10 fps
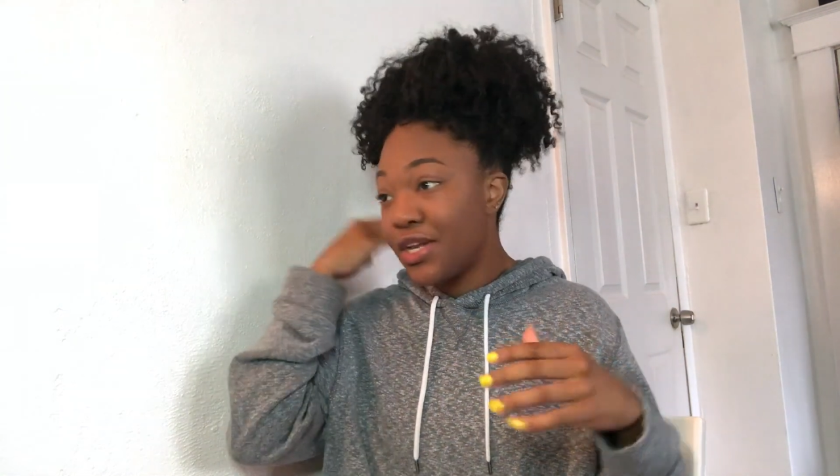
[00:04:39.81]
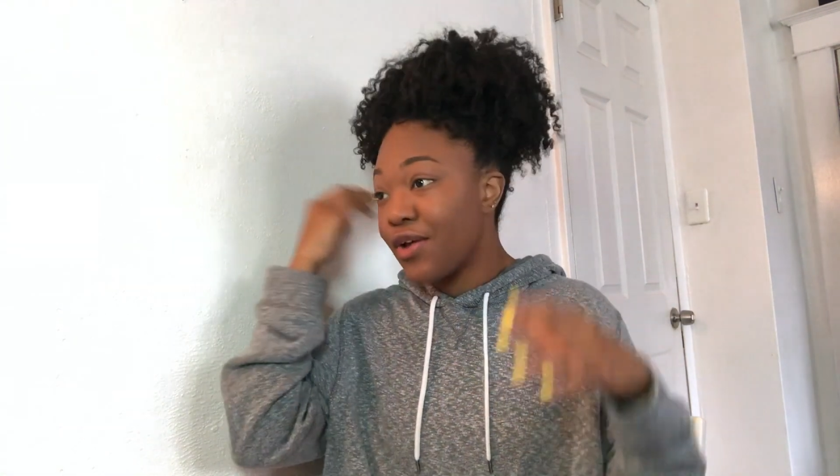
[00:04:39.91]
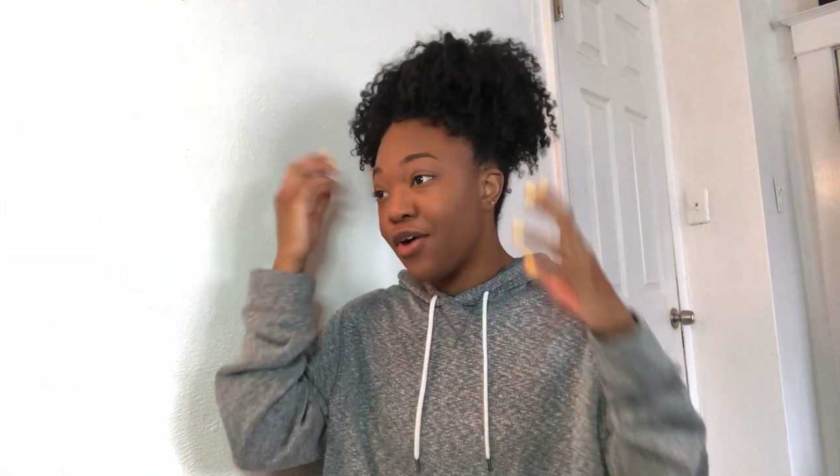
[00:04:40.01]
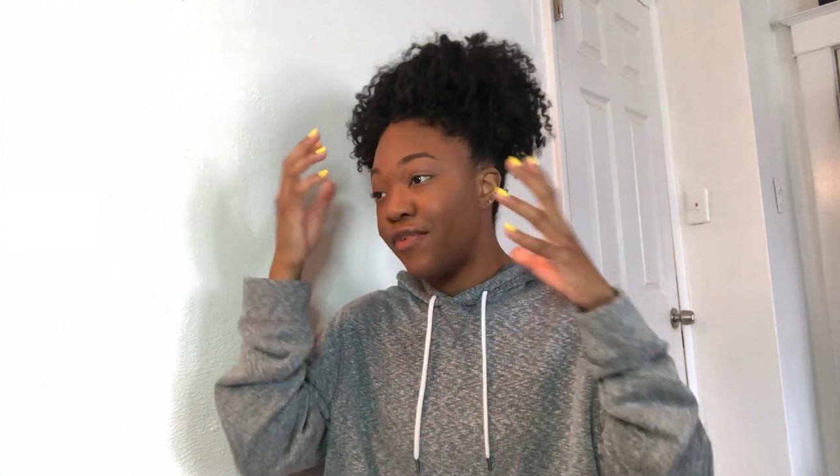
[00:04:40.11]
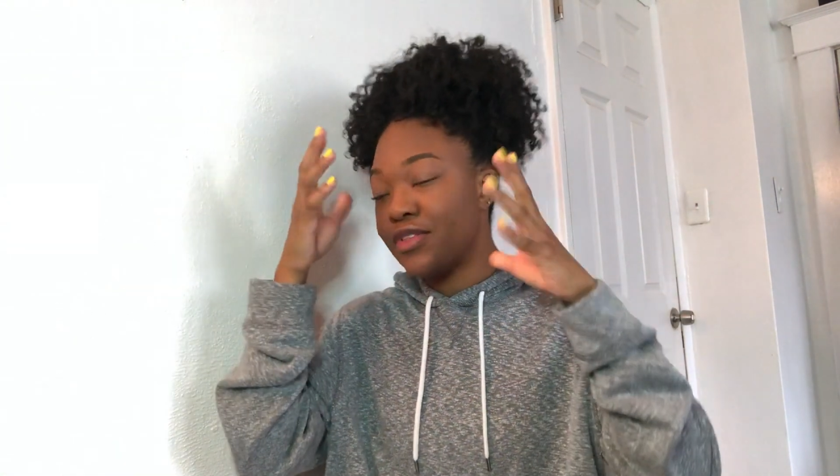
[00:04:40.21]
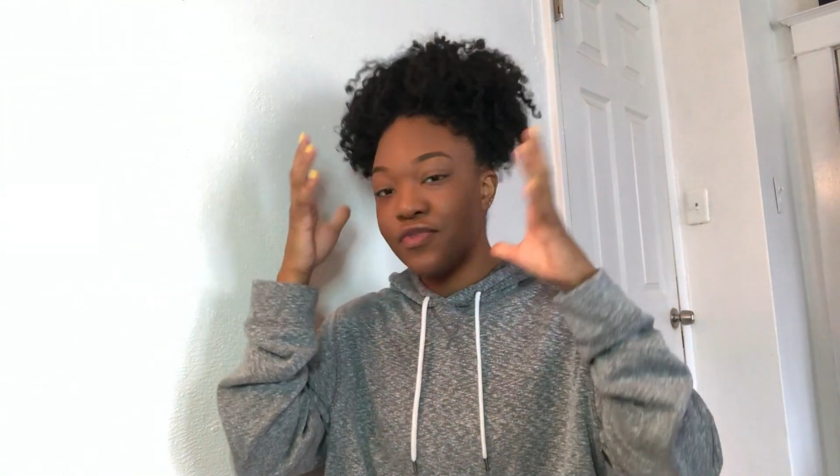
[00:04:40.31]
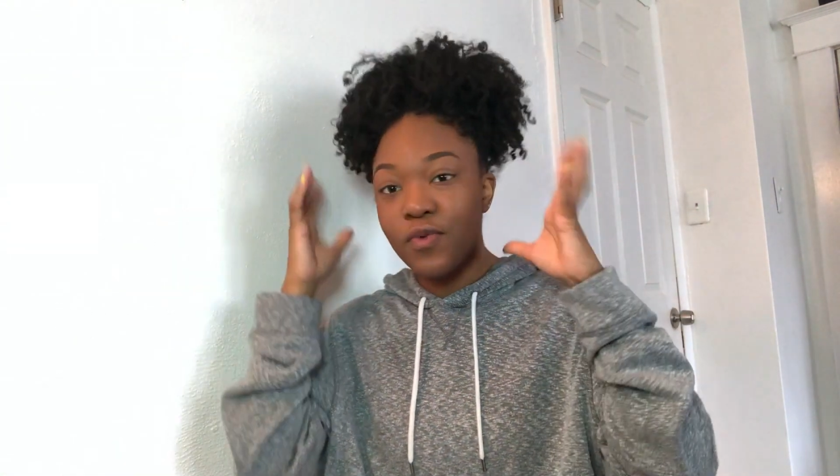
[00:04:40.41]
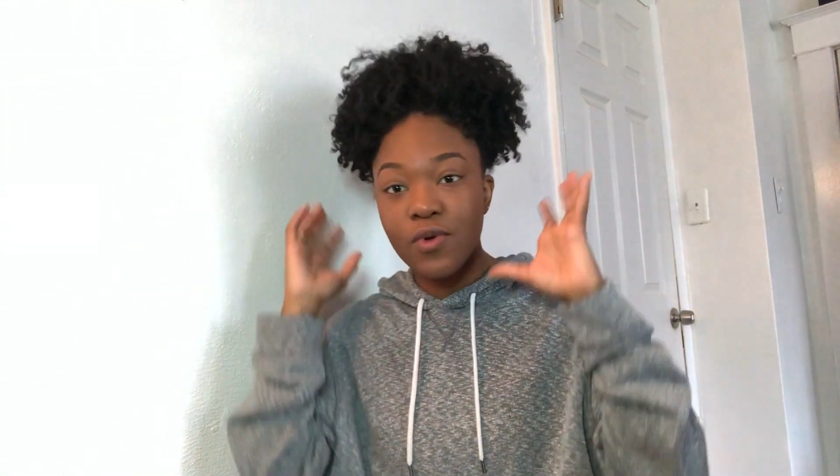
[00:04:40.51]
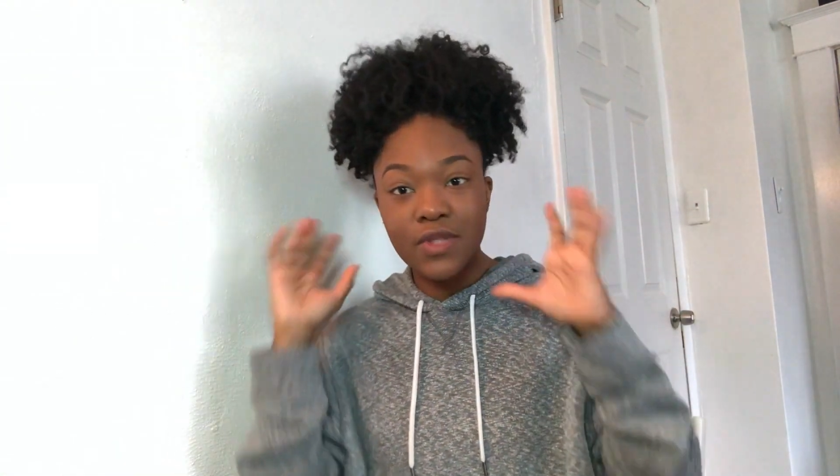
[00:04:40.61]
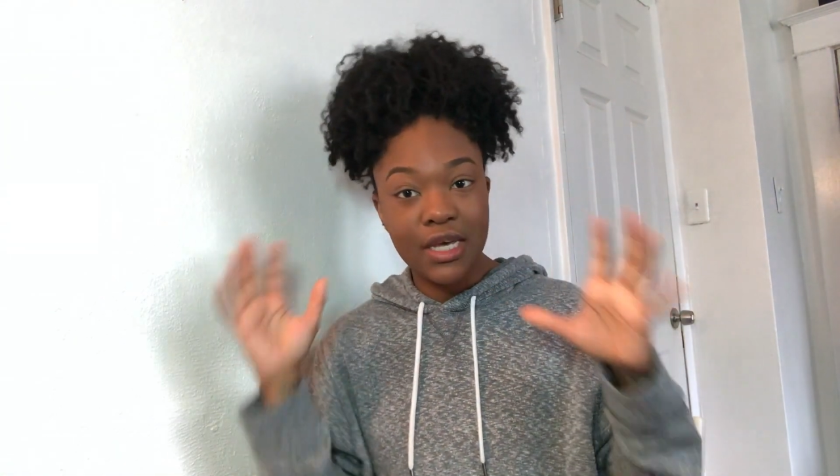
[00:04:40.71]
off into
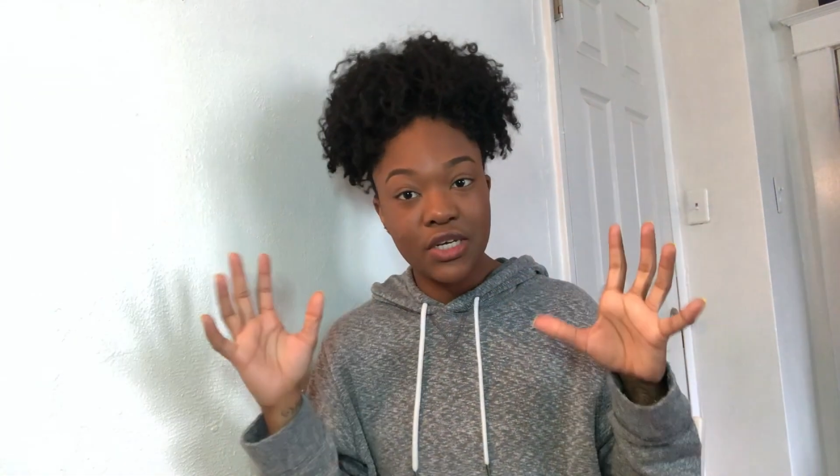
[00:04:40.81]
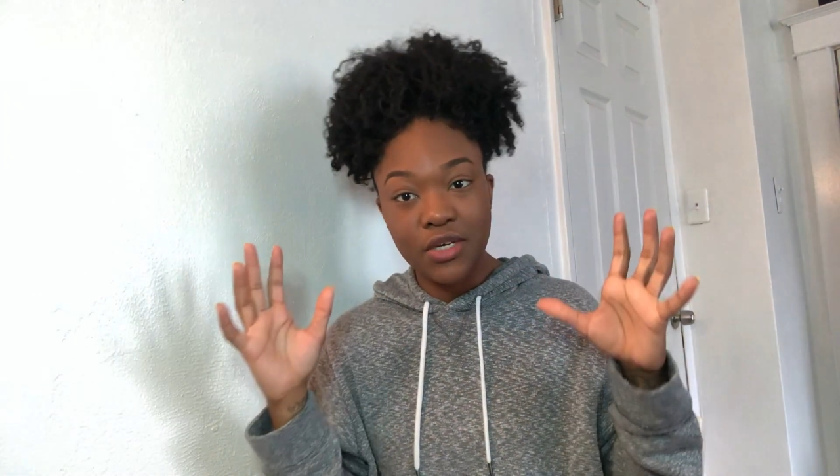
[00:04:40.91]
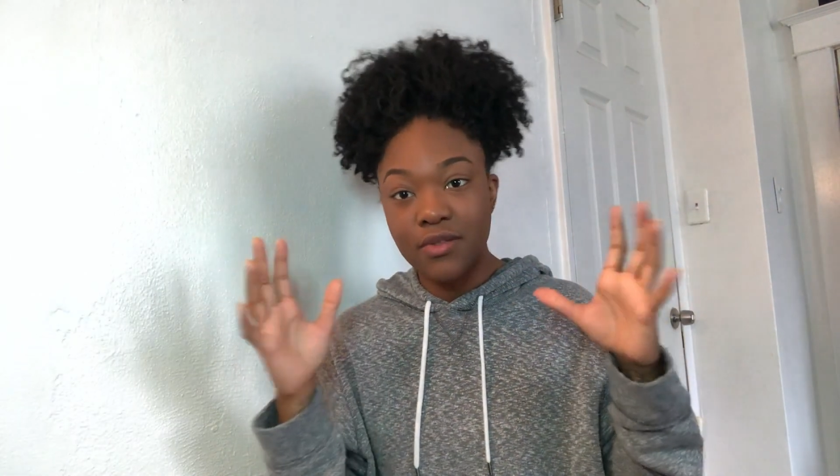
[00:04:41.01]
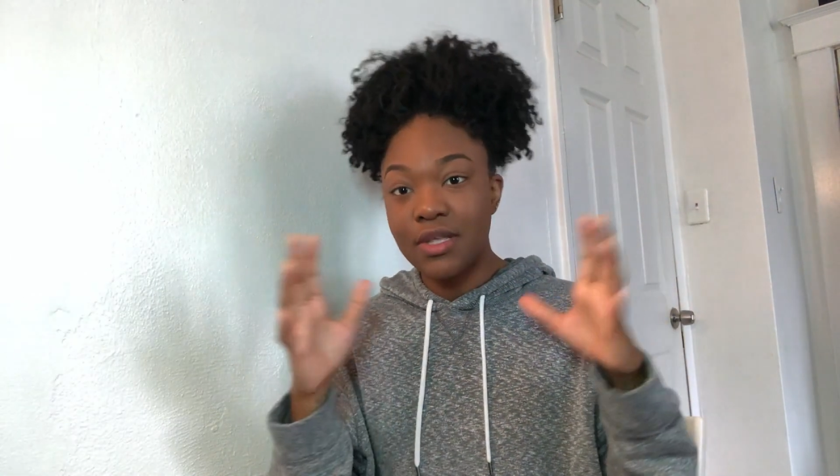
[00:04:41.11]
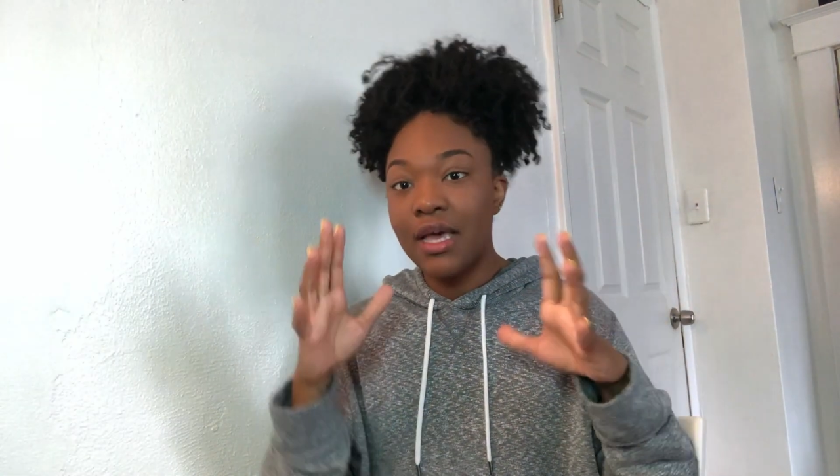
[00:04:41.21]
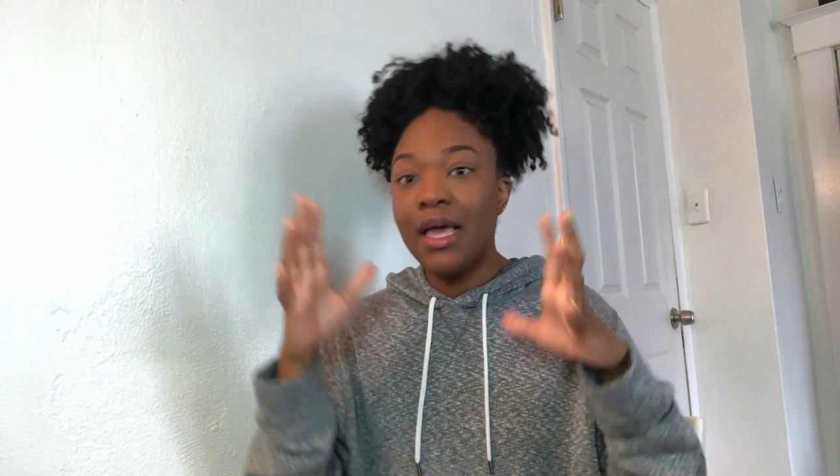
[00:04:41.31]
4 sections.